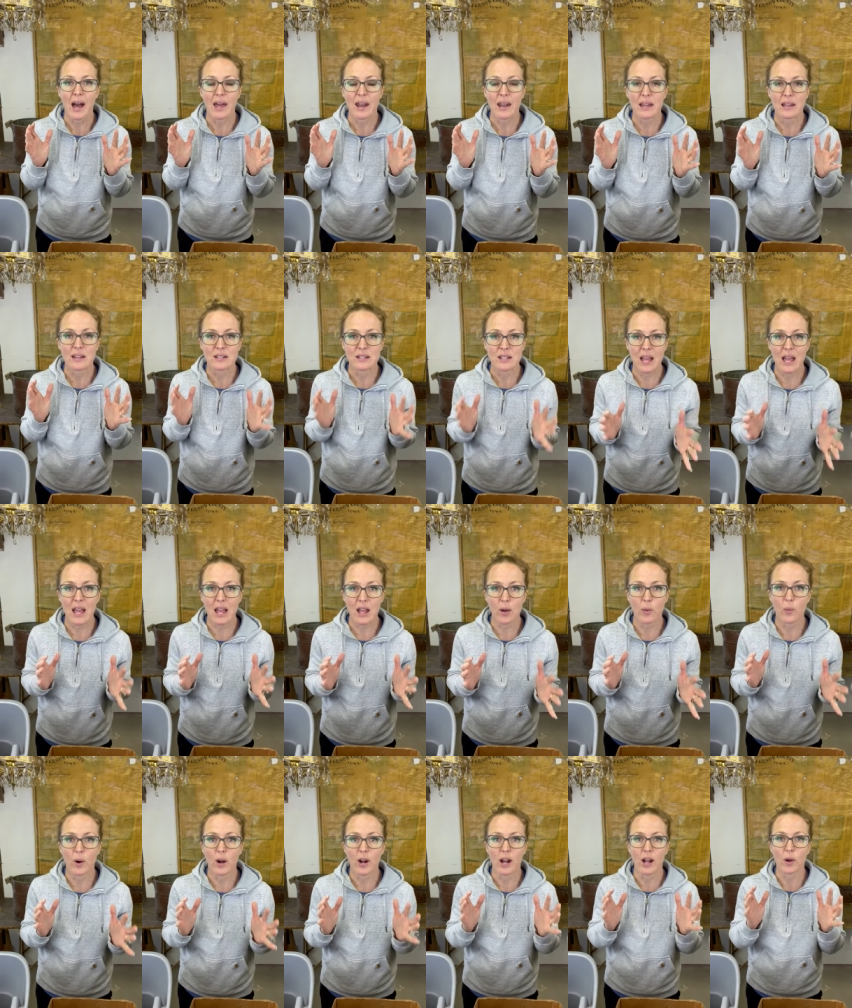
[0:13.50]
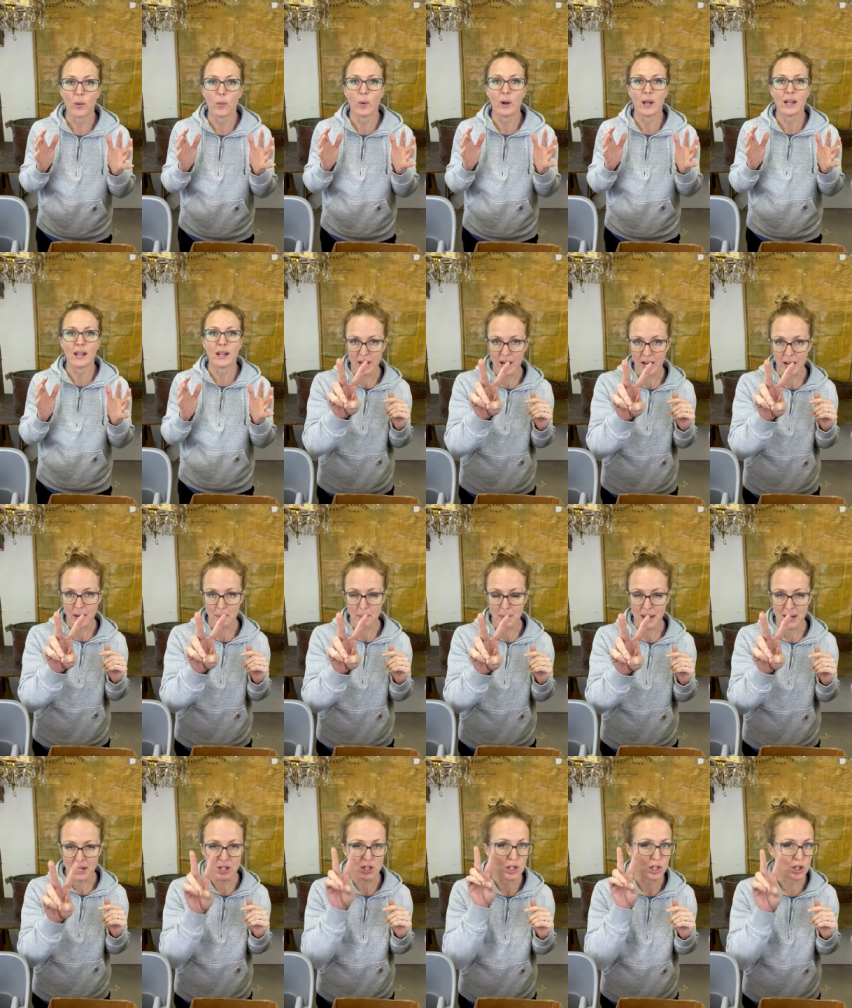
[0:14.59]
a day where I went and I
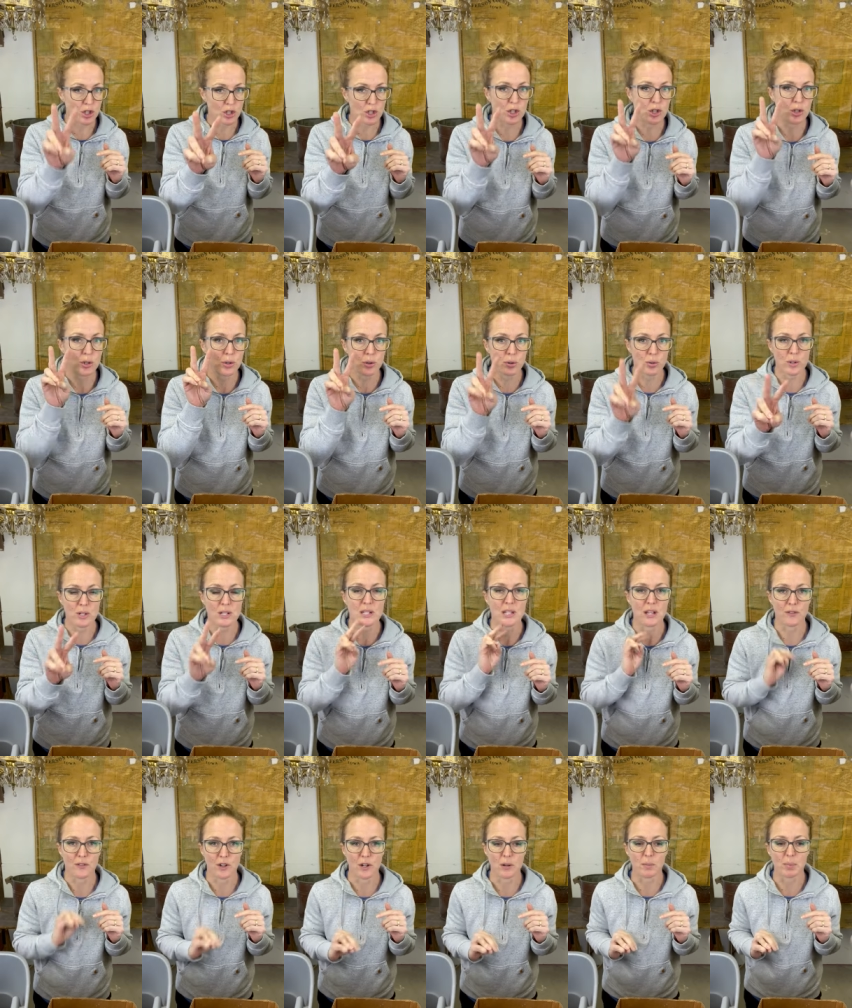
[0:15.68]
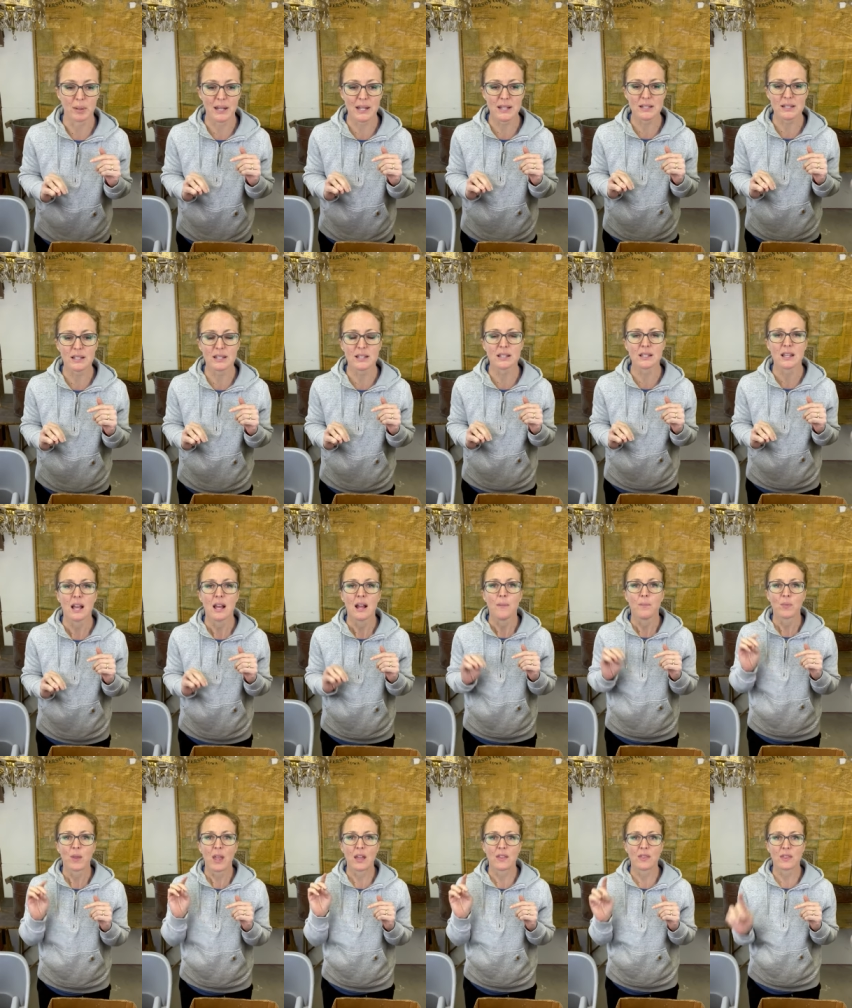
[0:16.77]
picked to two different places,
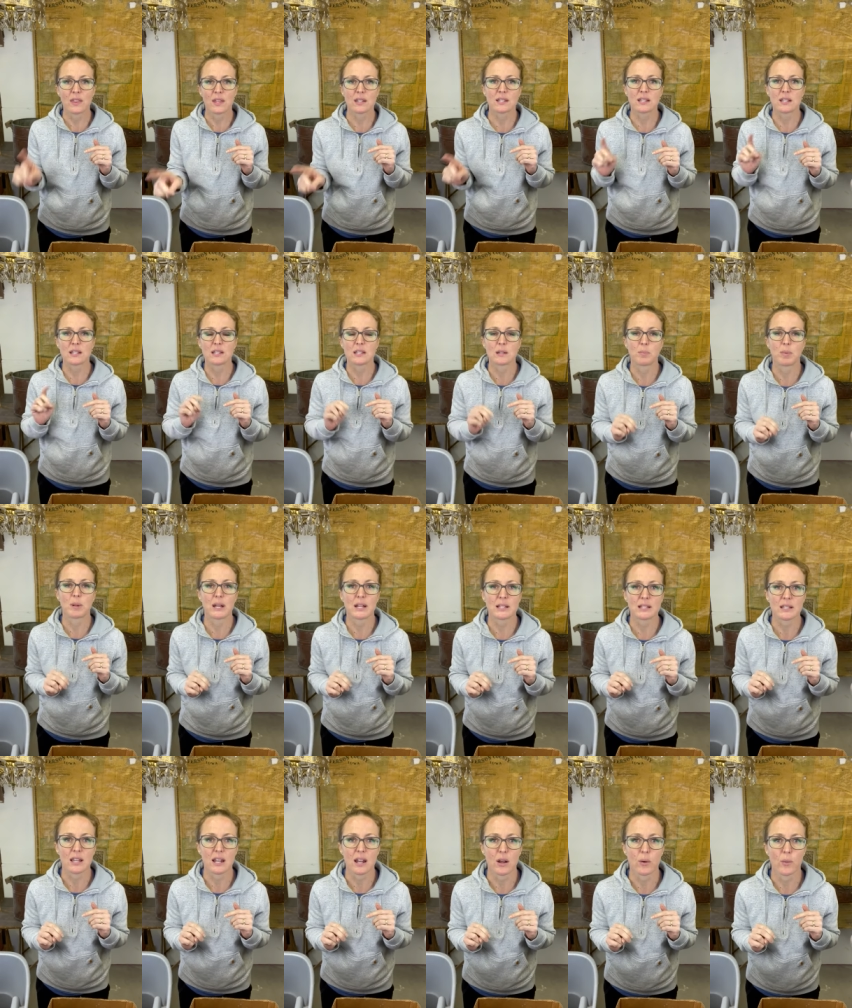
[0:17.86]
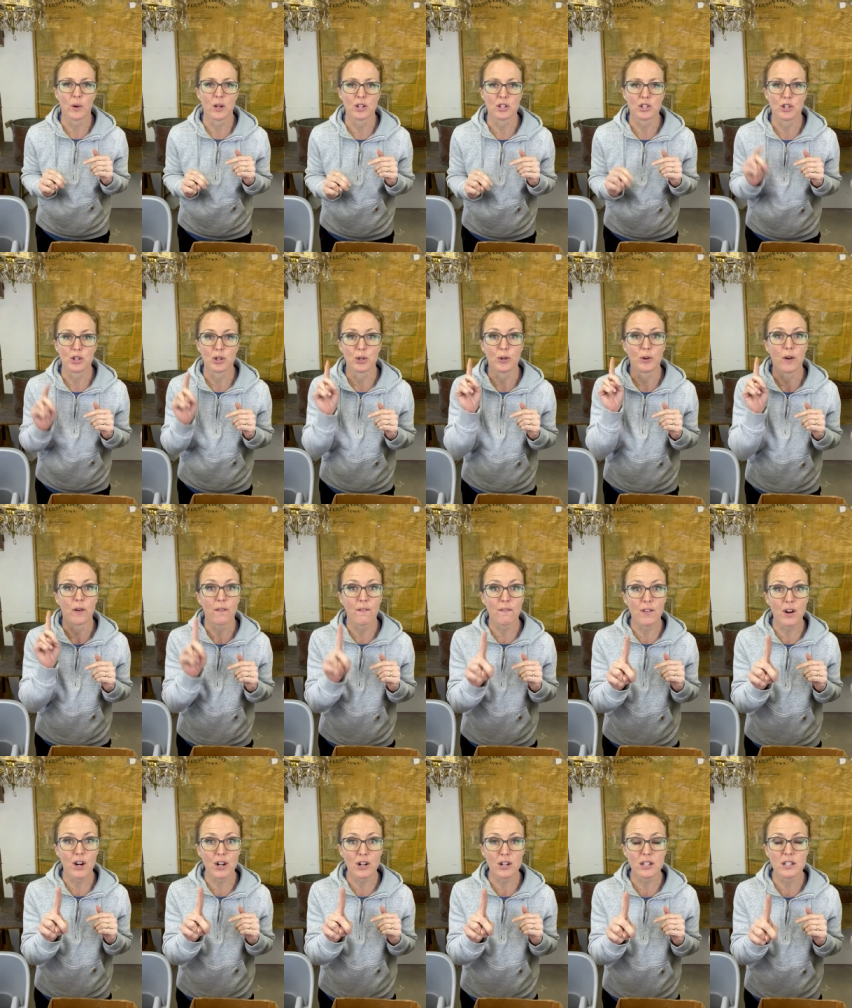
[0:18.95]
and this is the place that I went to
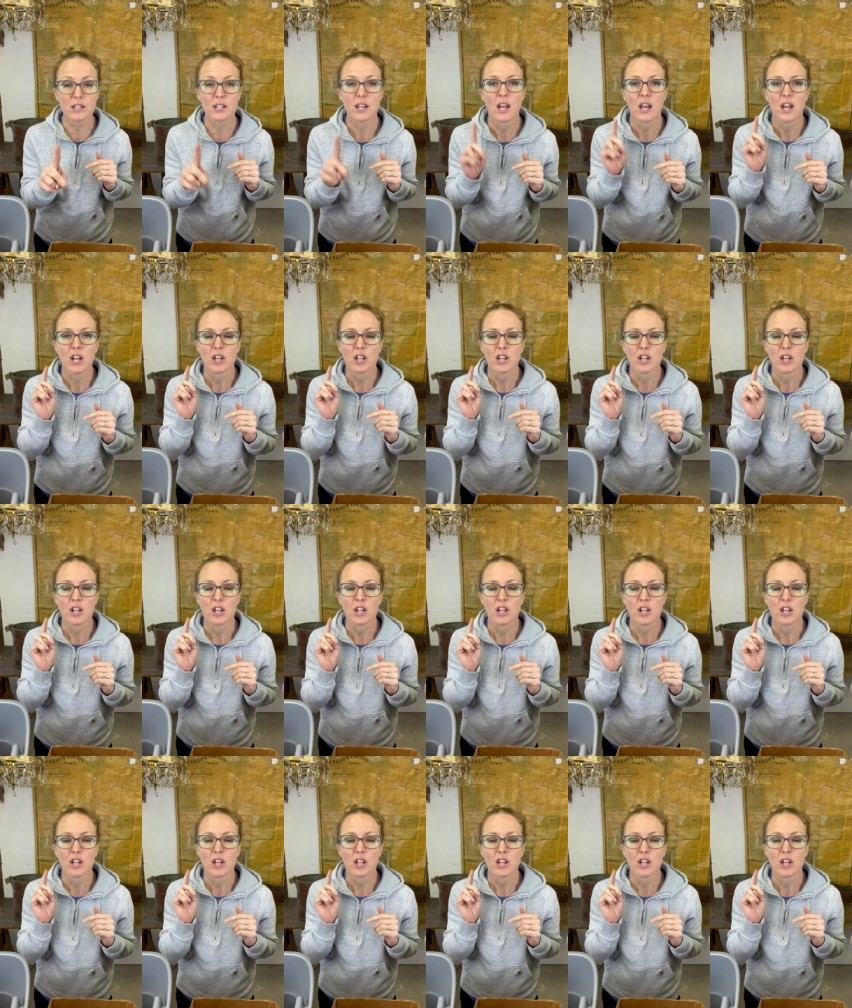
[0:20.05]
first.